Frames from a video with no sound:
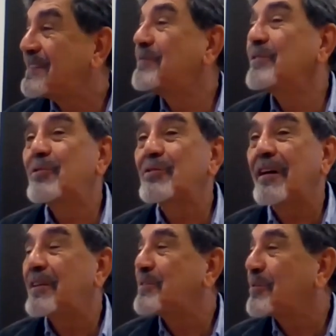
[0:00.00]
civil
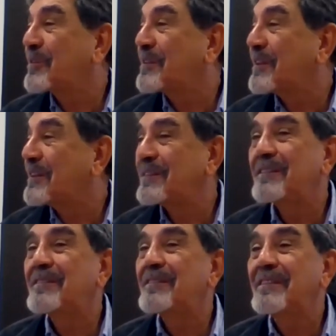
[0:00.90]
society
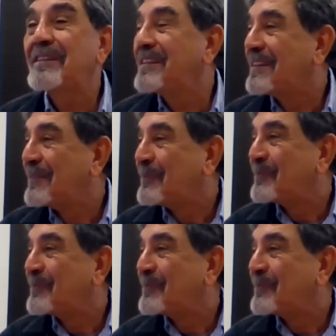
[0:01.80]
organization in